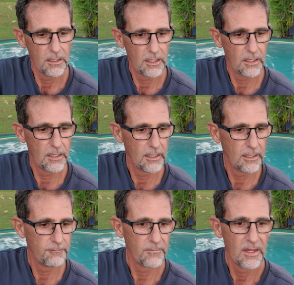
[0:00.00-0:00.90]

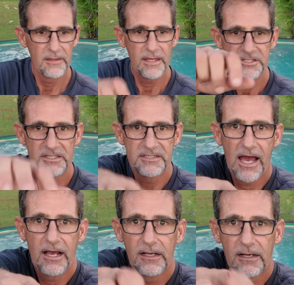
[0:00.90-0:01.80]
There's your
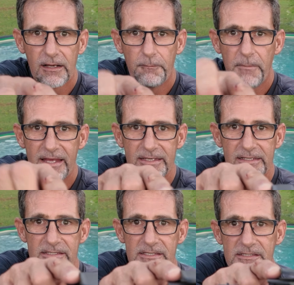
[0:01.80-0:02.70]
tongue
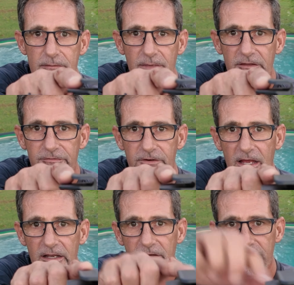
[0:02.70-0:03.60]
mounting system at the front